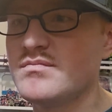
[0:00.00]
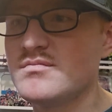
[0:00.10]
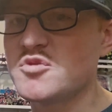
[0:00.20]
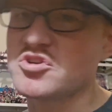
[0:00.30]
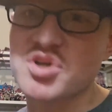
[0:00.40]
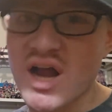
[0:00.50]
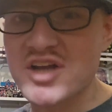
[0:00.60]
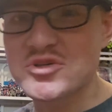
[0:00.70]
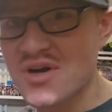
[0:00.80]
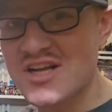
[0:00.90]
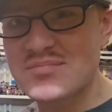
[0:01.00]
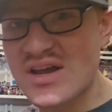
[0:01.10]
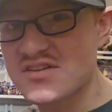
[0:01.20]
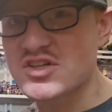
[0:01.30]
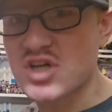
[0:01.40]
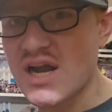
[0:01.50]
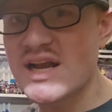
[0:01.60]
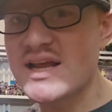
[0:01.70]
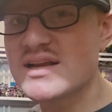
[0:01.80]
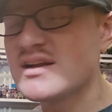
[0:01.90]
just graduating basic
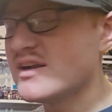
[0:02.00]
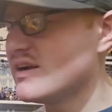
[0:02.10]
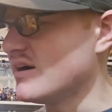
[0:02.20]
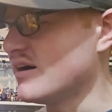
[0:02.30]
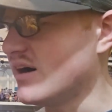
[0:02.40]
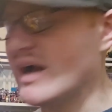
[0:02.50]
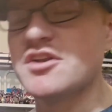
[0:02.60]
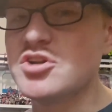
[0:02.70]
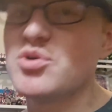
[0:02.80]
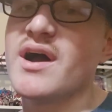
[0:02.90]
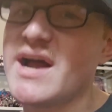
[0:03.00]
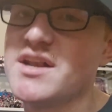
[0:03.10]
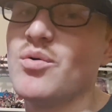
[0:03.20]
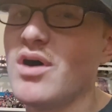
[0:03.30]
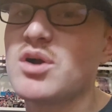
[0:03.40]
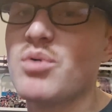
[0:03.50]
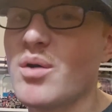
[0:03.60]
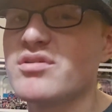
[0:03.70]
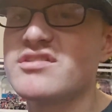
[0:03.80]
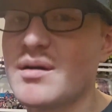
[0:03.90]
training, I knew I had to walk away
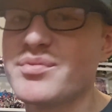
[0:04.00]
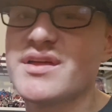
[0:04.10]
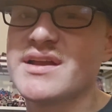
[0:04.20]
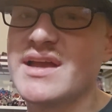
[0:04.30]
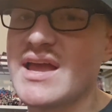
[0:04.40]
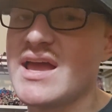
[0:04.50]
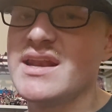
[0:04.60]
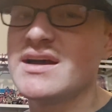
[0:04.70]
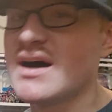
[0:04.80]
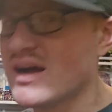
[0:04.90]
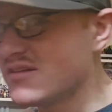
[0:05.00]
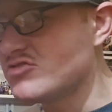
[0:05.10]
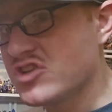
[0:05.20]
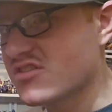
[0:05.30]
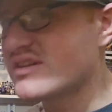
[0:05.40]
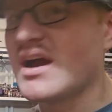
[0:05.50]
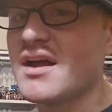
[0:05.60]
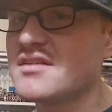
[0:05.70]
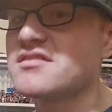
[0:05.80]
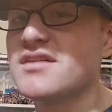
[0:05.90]
with something, and I just
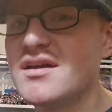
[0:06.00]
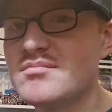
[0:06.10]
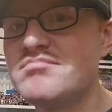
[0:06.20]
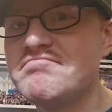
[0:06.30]
kind of said,